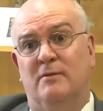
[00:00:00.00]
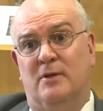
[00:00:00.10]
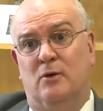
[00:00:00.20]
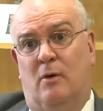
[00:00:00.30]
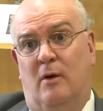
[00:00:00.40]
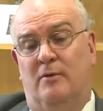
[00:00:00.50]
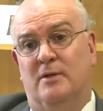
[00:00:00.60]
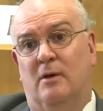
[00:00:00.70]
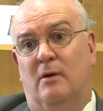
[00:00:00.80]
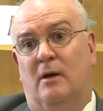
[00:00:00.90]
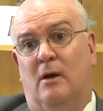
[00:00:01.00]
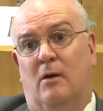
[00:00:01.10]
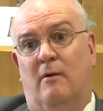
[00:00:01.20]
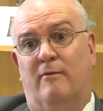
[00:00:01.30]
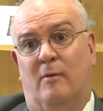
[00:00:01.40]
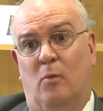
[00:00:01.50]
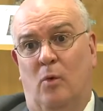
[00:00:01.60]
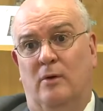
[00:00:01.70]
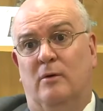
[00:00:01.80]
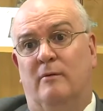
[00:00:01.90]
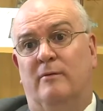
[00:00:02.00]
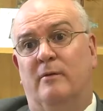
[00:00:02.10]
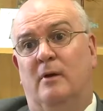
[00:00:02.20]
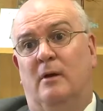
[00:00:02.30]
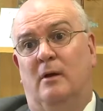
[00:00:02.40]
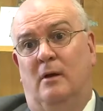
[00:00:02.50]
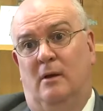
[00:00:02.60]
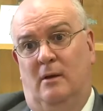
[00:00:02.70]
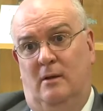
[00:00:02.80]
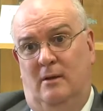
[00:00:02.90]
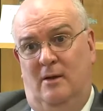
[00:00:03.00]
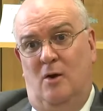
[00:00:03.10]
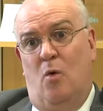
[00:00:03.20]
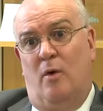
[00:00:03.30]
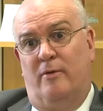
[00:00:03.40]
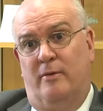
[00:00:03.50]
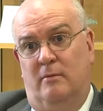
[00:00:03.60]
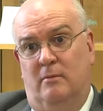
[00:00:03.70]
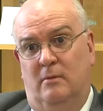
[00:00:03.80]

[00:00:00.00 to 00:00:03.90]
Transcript: of this growth is going to occur from Woodruff north.